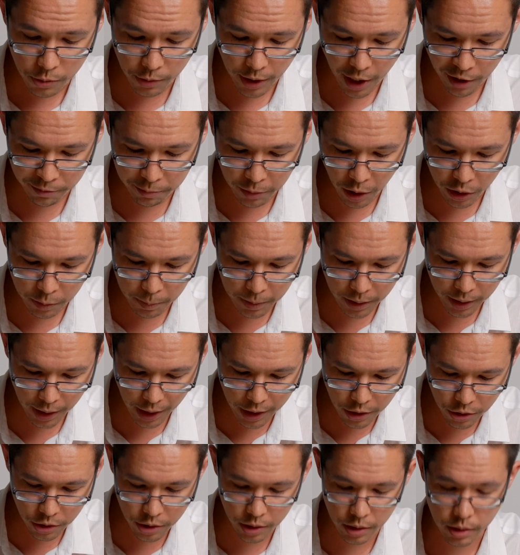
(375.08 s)
Do we have
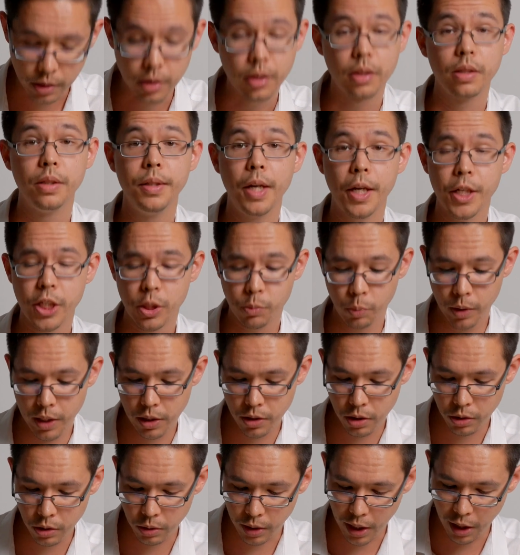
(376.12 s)
multiplication? Yes, we
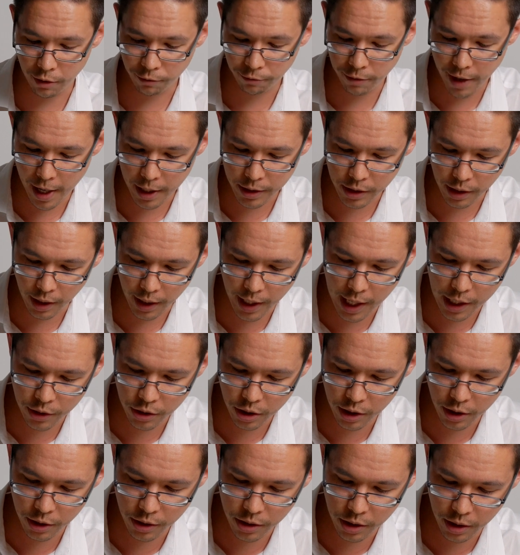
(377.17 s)
do. In fact, I
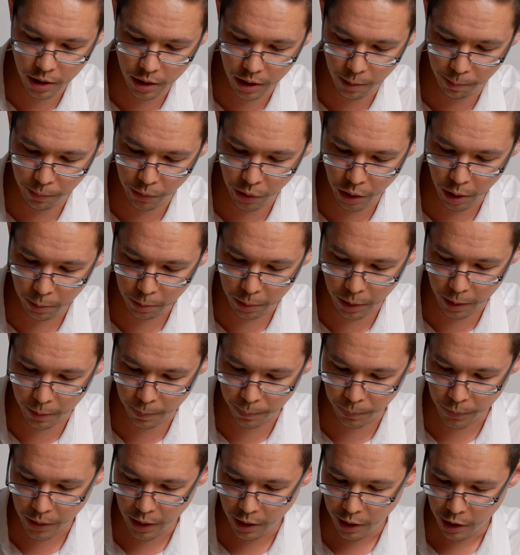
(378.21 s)
actually did the
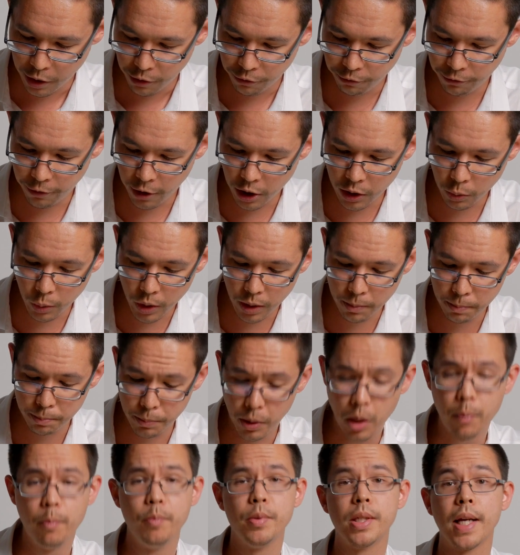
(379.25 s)
problem following
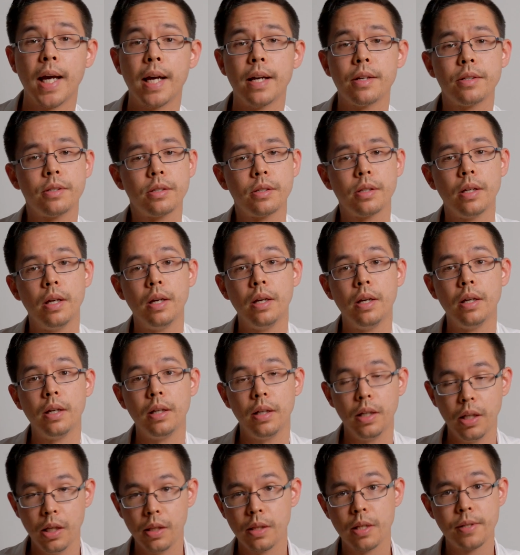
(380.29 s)
BOMDAS
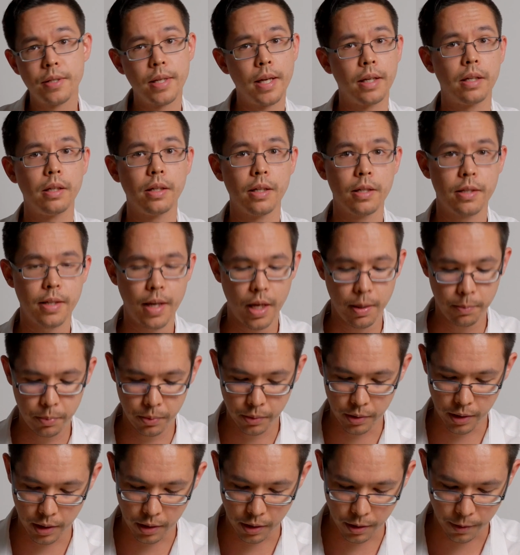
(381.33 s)
in the second
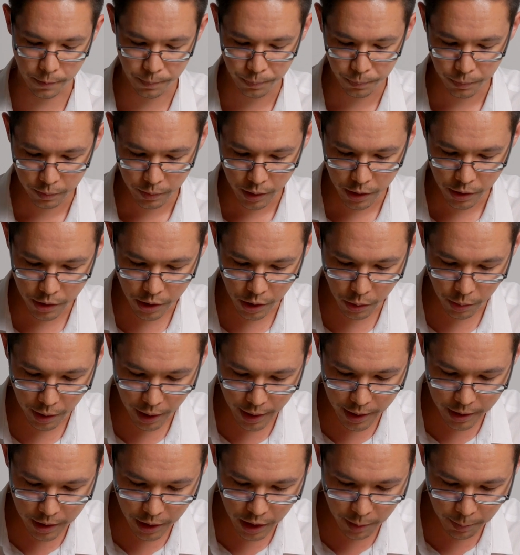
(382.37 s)
example here. So
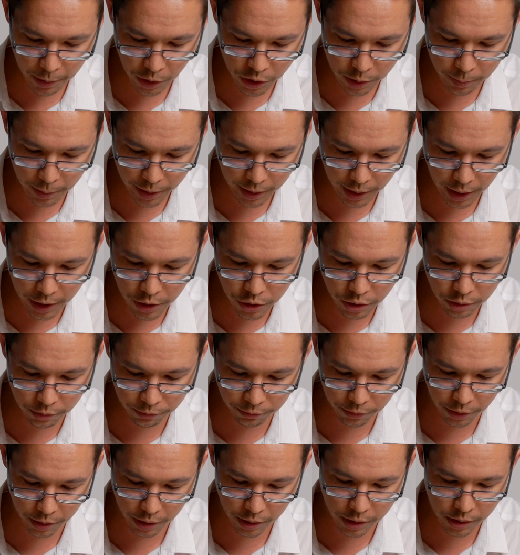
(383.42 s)
I did the multiplication
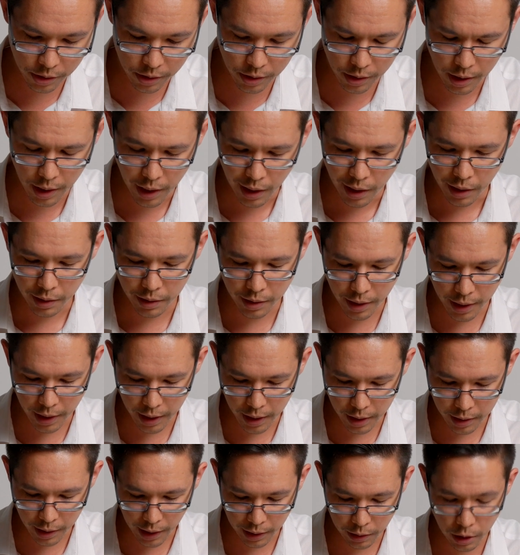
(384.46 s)
first,
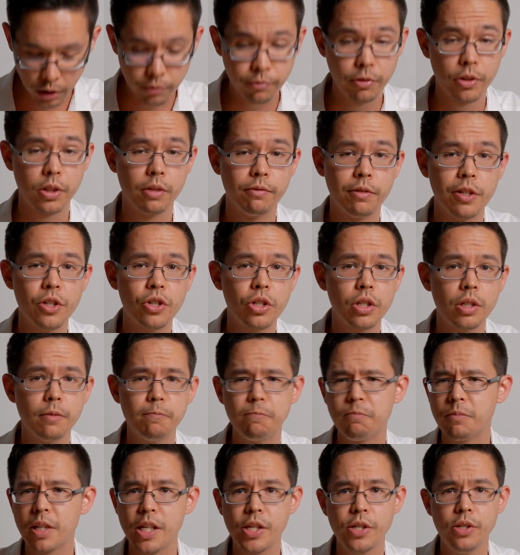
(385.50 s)
then I looked for
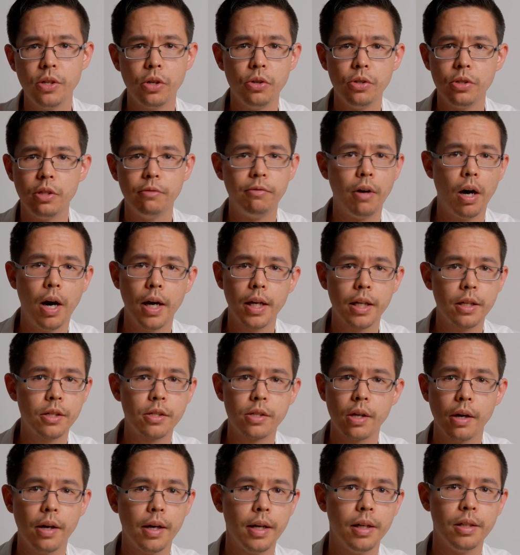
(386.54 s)
division. There's no dividing
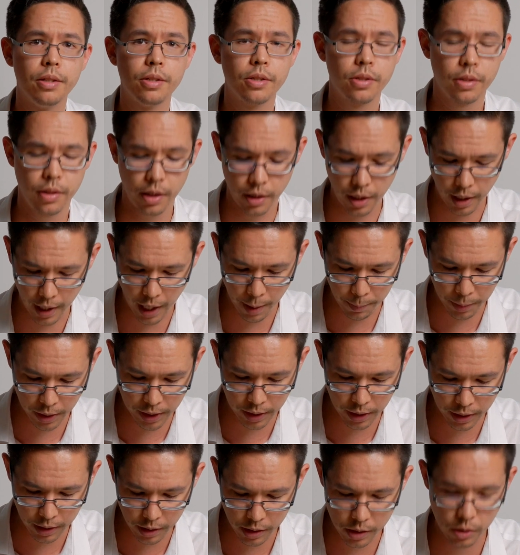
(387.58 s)
signs
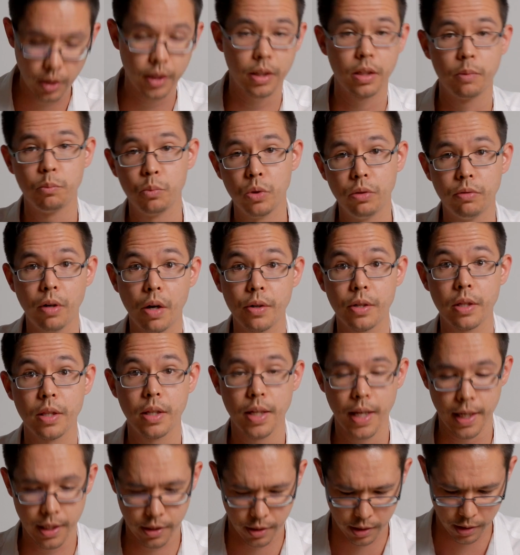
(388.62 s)
happening here, so I can move on to the
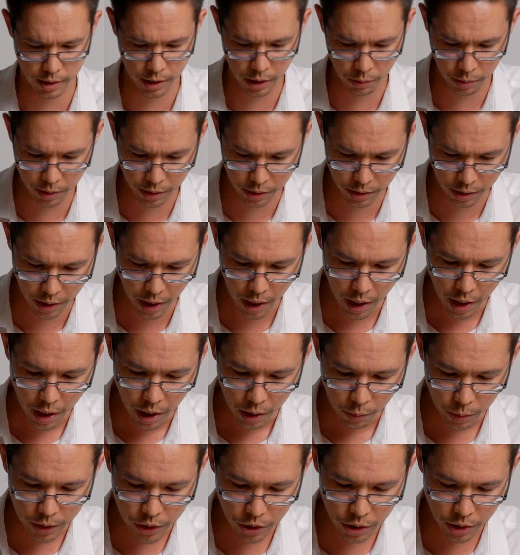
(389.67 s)
next sequence,
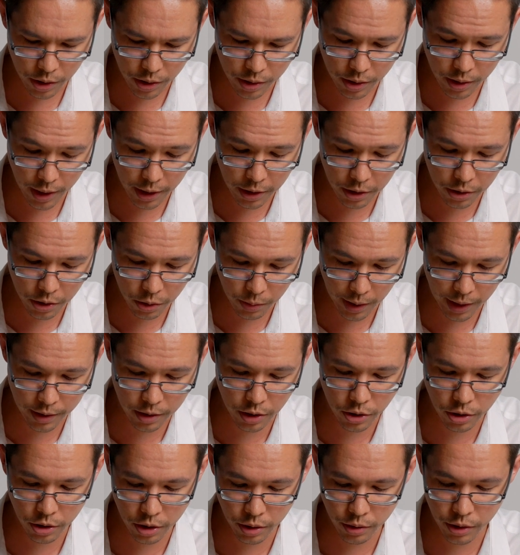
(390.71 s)
which is then you do
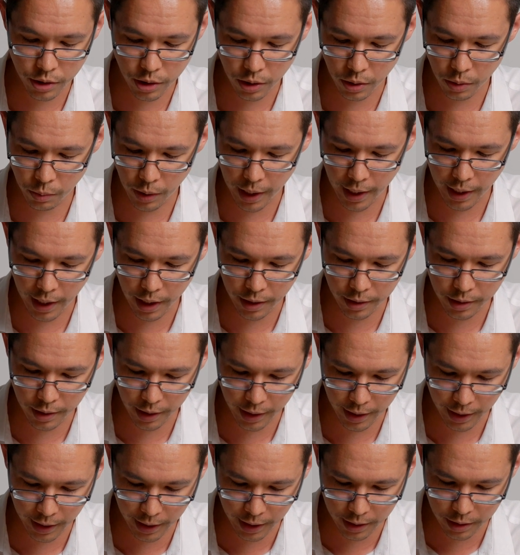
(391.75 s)
addition. So I had
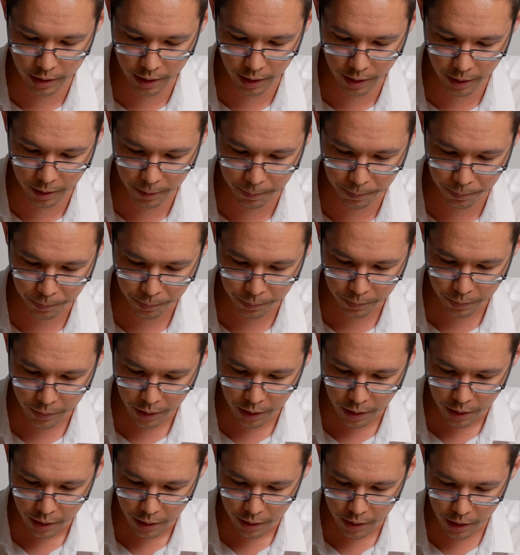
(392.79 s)
I had um,
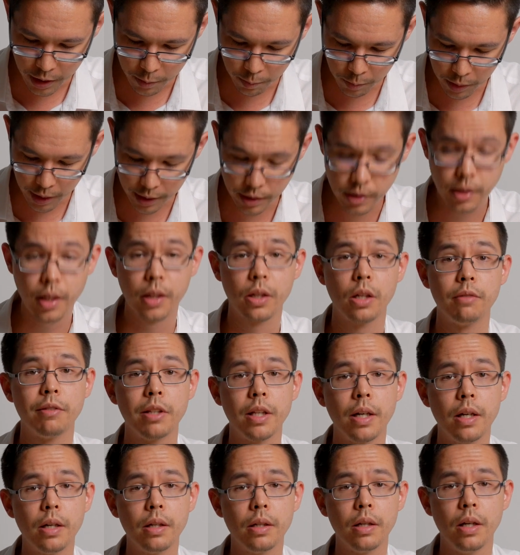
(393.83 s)
this plus sign over
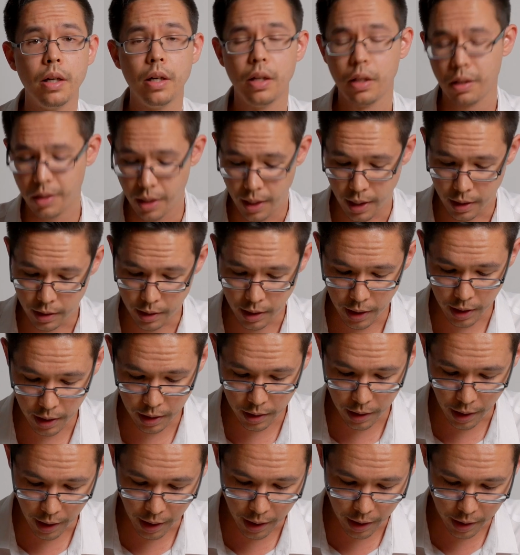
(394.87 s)
there, and
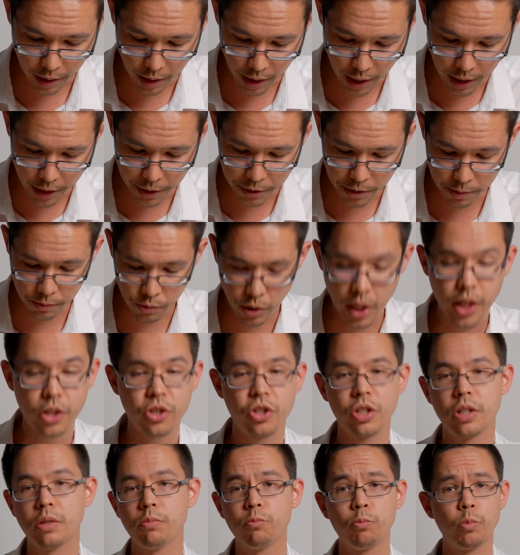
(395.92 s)
then uh, uh any
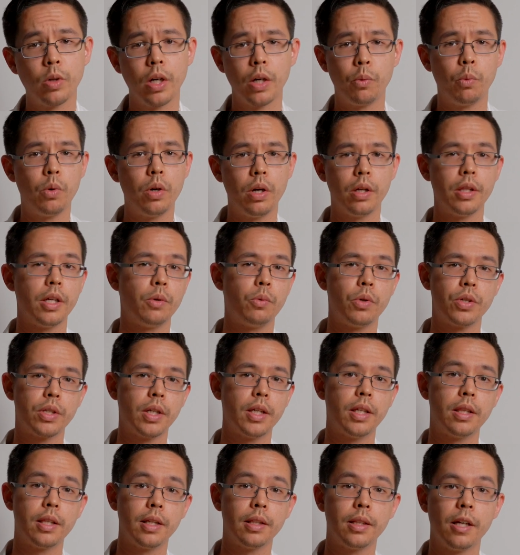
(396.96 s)
subtraction, well, there
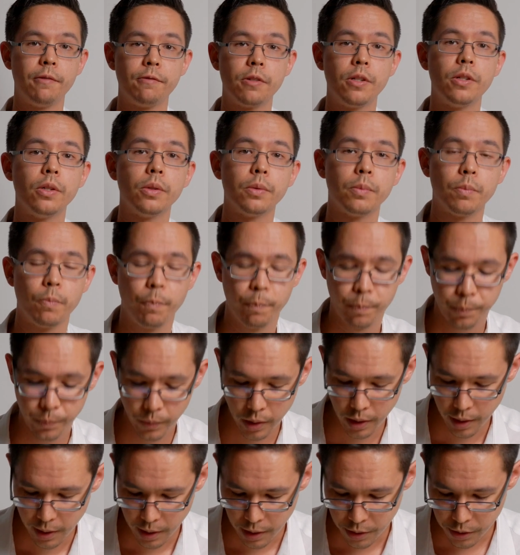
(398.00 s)
wasn't anything left to do.
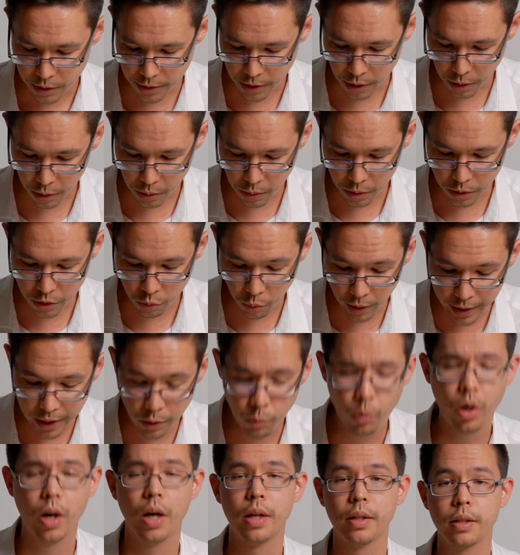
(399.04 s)
So
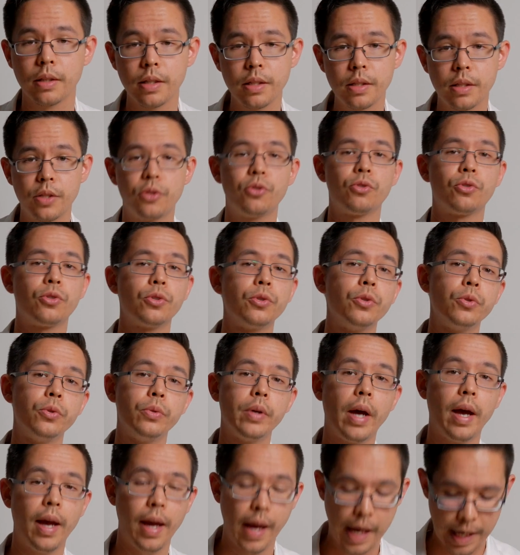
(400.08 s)
21 is the
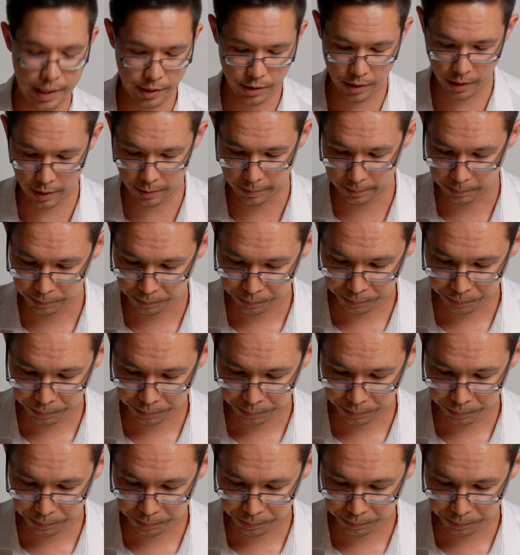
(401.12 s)
true answer.